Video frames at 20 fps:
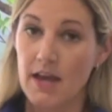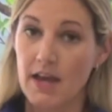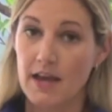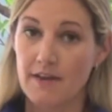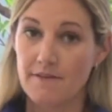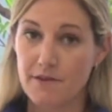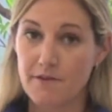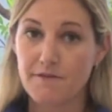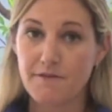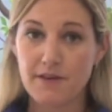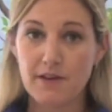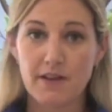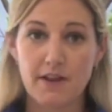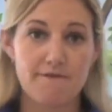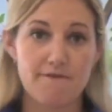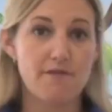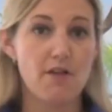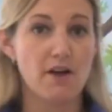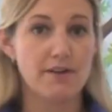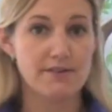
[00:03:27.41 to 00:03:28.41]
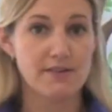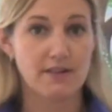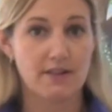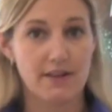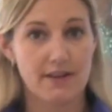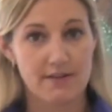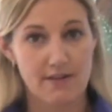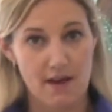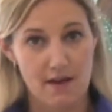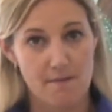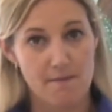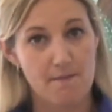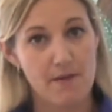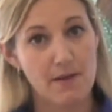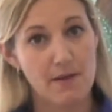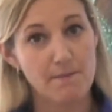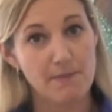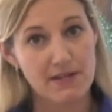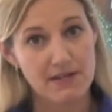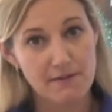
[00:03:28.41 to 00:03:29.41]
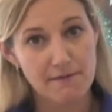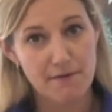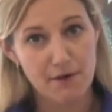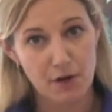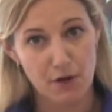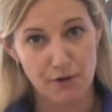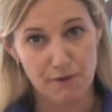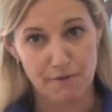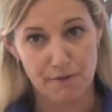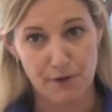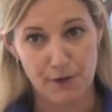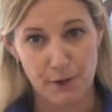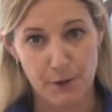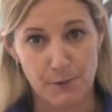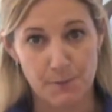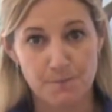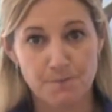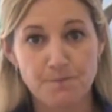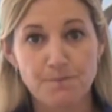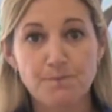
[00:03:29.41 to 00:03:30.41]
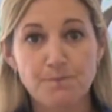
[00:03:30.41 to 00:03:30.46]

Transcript: If you feel like flossing like that might be difficult for you,